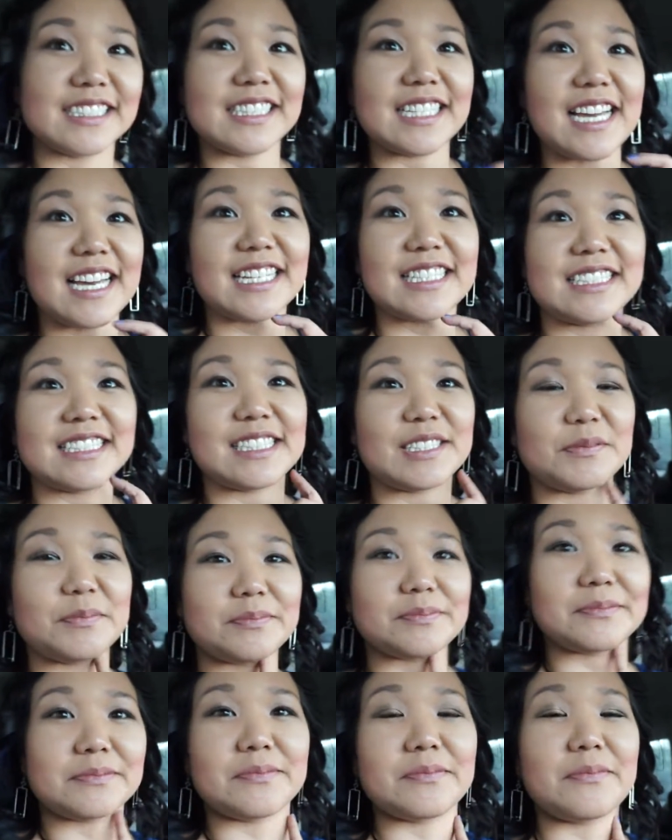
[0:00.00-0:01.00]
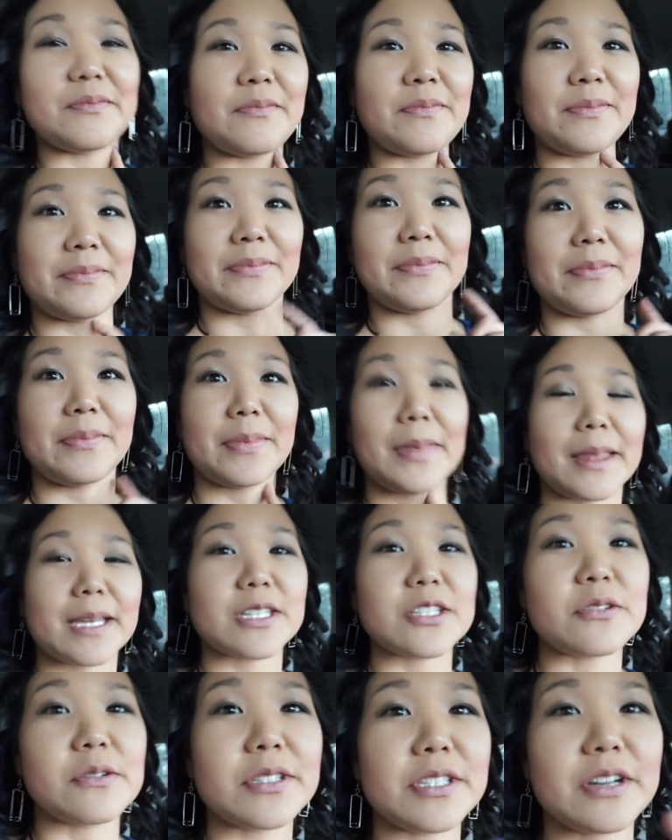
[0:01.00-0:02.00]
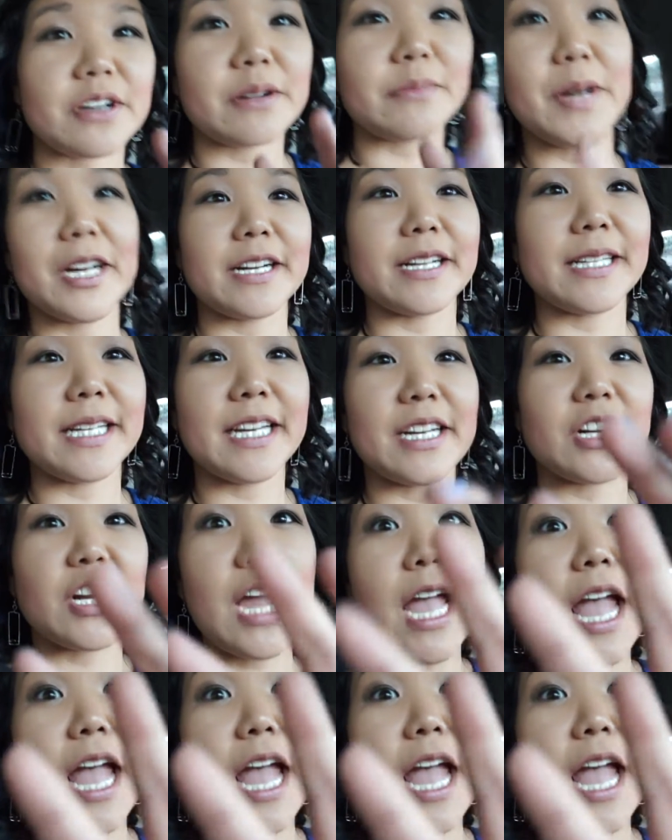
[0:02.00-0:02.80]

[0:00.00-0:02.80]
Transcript: Yes. So we'll talk about it later.